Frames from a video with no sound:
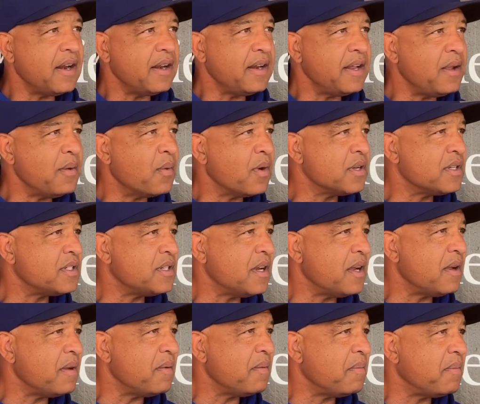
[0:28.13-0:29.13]
it. He wants
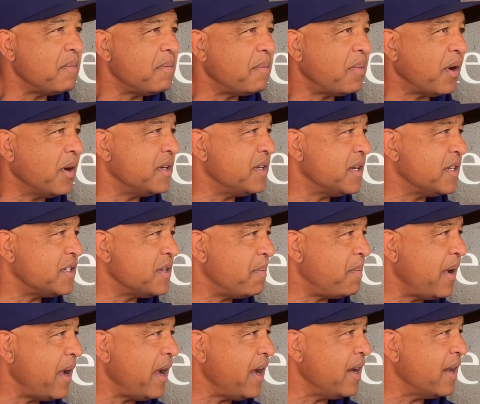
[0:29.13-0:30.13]
to
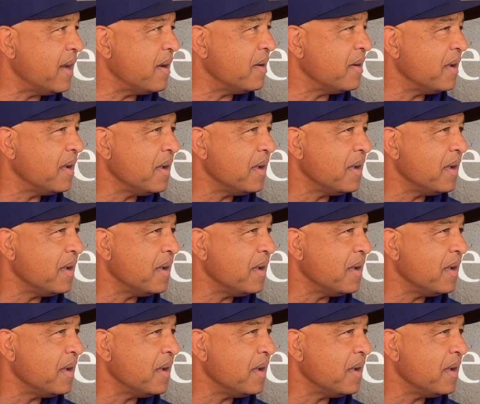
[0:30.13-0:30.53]
participate and